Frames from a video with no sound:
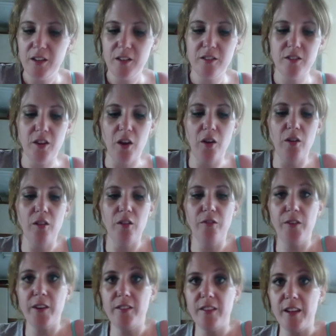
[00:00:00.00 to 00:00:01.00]
So the
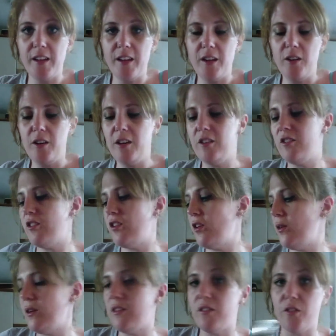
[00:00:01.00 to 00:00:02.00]
first thing that you need to do
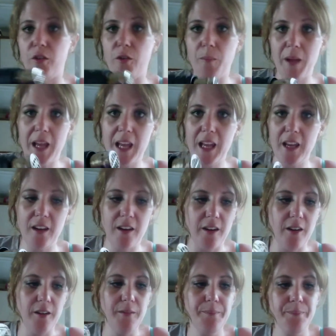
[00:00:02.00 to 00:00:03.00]
is, I've got my heat
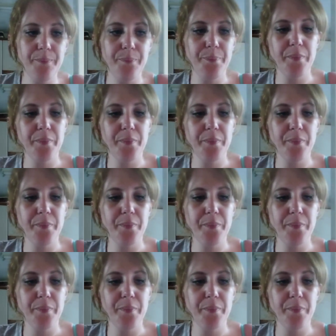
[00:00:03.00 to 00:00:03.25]
gun,